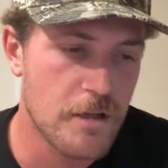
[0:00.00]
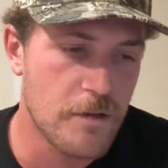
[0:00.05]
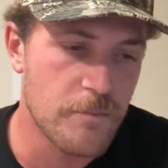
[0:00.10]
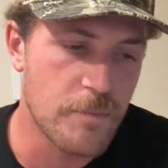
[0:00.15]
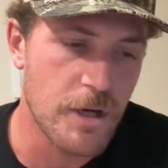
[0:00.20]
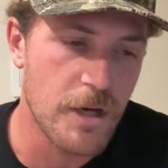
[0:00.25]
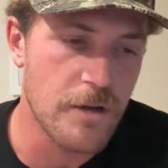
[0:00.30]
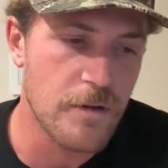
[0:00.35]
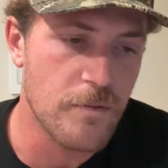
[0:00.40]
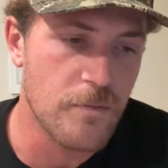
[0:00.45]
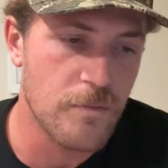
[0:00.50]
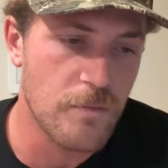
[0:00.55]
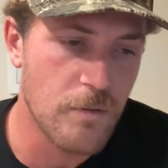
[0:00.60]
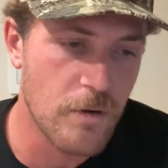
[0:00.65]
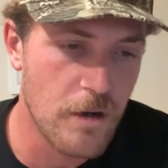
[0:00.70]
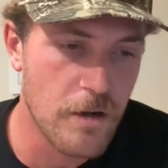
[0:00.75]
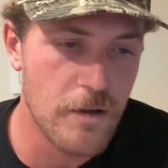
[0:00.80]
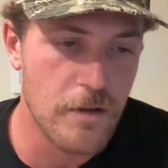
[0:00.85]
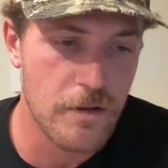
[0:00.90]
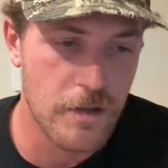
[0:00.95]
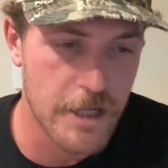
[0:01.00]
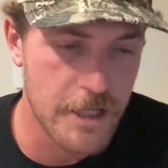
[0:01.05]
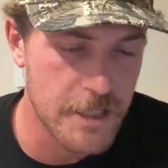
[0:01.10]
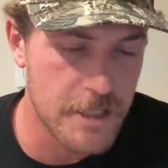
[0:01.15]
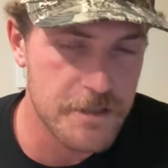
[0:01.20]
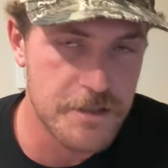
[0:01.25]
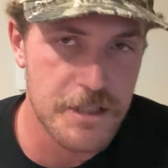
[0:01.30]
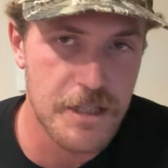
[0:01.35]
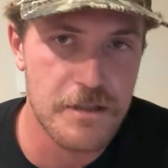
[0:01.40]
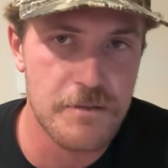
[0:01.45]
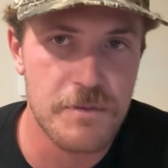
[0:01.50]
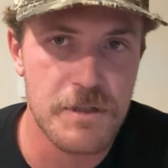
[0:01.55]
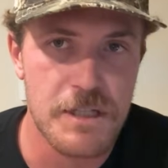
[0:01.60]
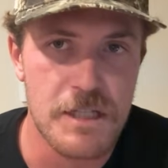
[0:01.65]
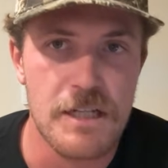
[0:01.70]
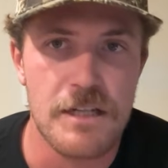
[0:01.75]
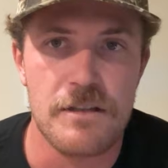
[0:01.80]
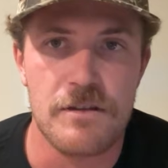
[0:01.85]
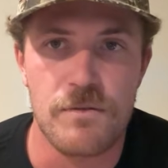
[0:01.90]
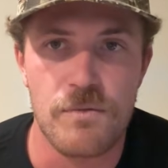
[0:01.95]
But like I said in the
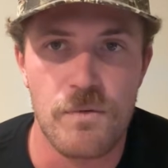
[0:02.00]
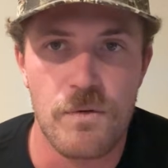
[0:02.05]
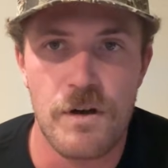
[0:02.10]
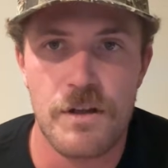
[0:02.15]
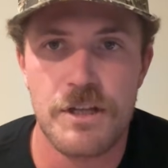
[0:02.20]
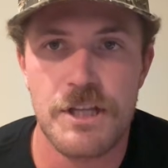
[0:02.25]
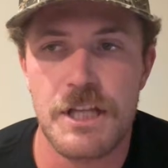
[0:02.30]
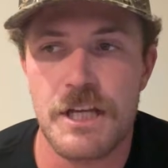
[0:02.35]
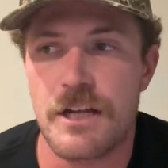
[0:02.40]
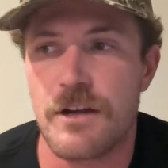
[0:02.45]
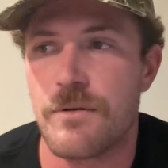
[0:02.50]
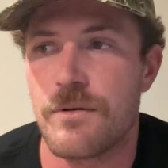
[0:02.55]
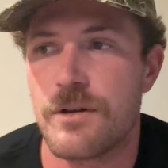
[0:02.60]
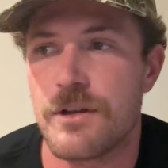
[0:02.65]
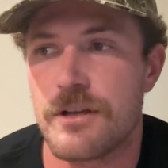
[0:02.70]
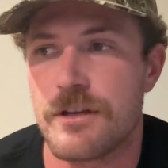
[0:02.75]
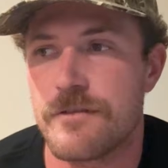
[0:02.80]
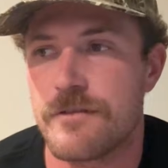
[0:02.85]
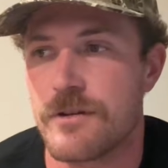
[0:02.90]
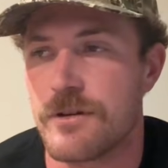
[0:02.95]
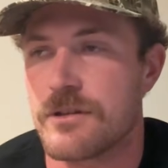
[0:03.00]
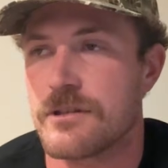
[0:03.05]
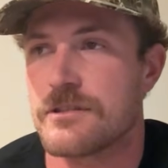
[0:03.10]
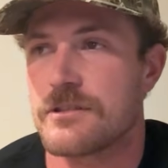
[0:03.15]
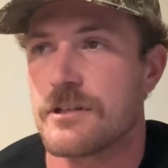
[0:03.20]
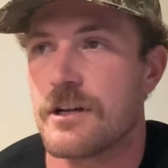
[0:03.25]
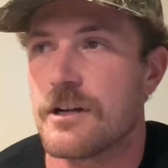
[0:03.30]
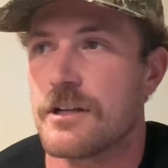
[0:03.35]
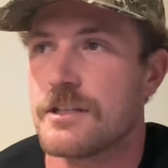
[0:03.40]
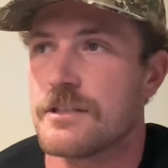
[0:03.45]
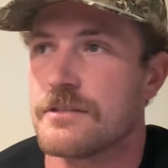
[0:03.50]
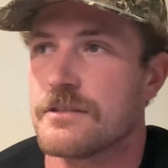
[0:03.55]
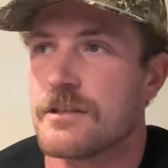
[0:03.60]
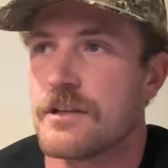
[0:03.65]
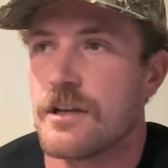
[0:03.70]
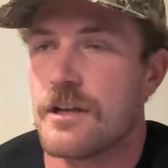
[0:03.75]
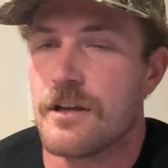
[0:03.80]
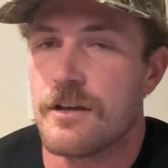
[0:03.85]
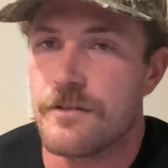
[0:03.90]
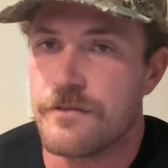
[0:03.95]
beginning, the one thing I want you to focus on is
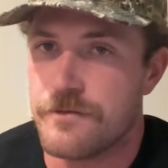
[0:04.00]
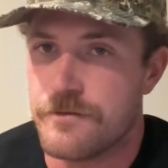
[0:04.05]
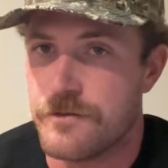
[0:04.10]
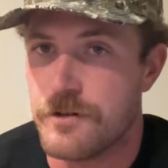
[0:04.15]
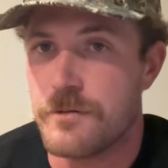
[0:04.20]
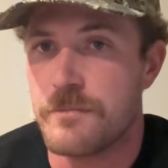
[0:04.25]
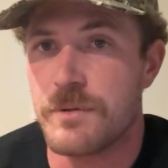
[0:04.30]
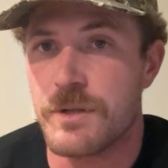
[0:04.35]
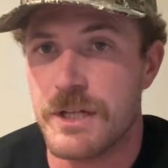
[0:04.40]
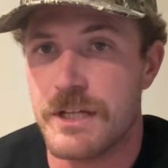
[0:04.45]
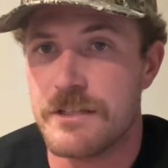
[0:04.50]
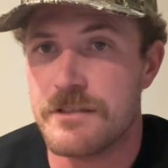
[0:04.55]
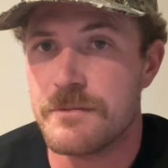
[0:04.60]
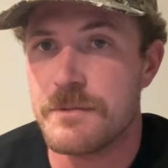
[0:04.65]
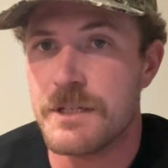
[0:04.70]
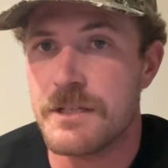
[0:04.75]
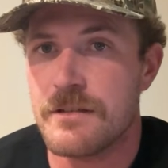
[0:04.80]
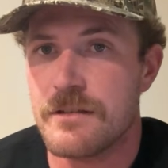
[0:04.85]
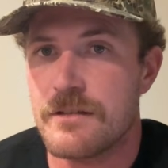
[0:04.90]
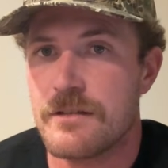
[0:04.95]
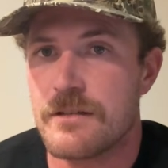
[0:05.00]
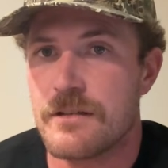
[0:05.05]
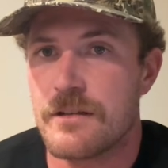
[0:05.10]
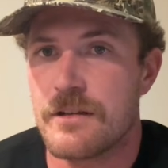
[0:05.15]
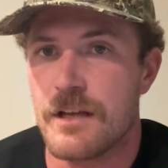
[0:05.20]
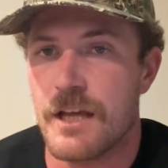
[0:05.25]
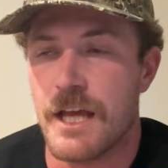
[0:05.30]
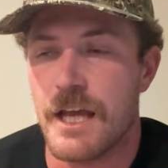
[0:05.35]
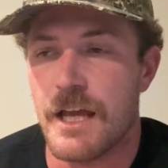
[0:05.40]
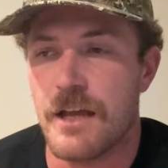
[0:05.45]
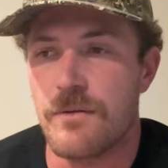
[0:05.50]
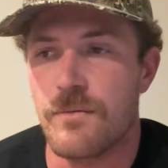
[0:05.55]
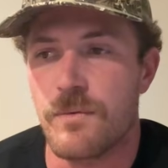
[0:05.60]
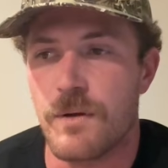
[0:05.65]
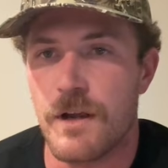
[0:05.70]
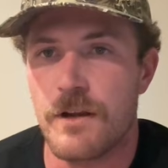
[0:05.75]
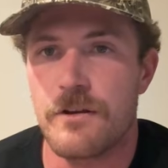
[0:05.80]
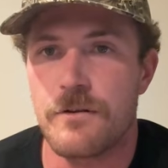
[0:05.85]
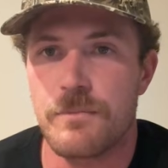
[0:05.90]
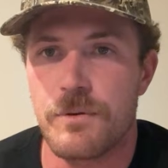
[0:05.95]
foot placement, and
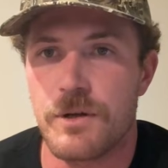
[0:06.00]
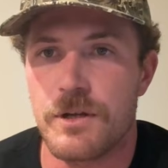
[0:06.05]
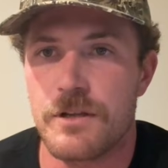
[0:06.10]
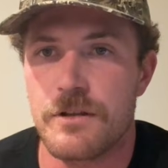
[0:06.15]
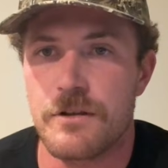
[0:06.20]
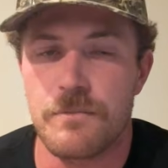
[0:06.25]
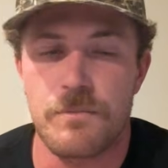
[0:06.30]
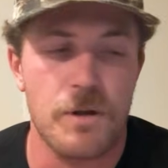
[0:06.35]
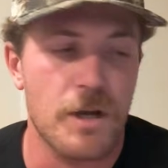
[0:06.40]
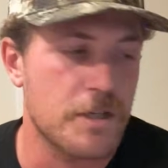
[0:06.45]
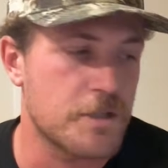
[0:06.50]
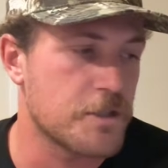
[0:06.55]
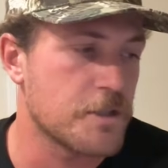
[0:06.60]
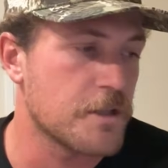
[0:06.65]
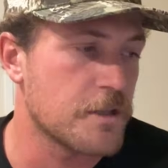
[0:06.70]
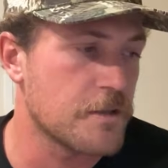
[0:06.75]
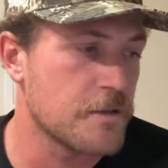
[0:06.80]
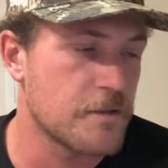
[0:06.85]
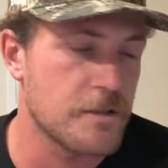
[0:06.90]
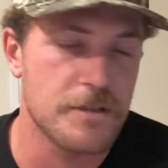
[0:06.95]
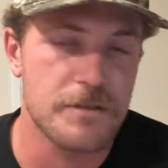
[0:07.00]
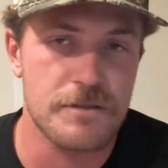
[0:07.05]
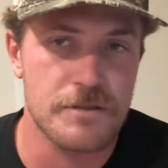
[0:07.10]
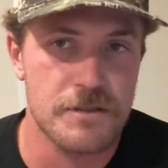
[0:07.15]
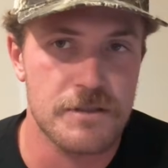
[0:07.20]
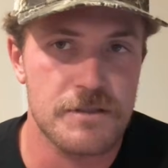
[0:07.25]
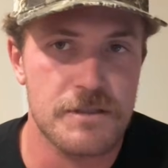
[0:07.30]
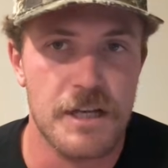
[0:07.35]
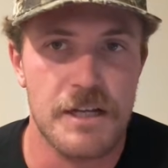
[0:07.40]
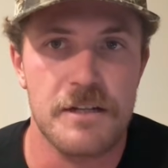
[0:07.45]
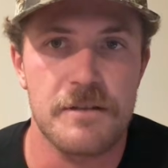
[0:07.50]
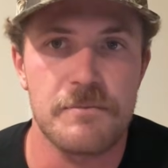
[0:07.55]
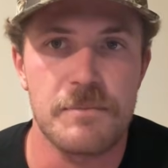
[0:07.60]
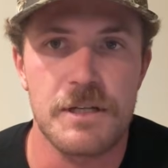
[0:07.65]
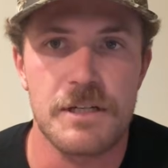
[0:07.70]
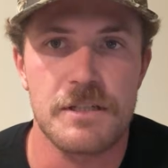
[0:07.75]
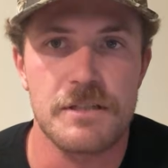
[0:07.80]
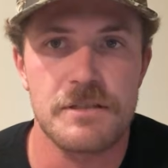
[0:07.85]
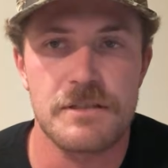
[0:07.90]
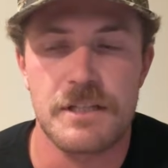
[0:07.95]
where you're putting your pressure is the second
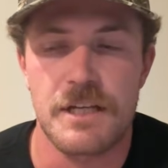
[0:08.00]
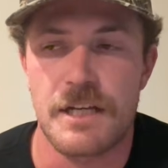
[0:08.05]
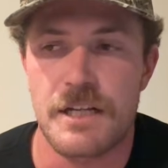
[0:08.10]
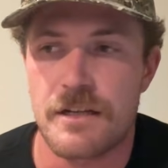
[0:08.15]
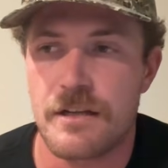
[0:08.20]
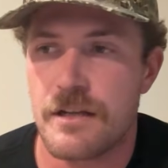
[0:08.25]
biggest thing.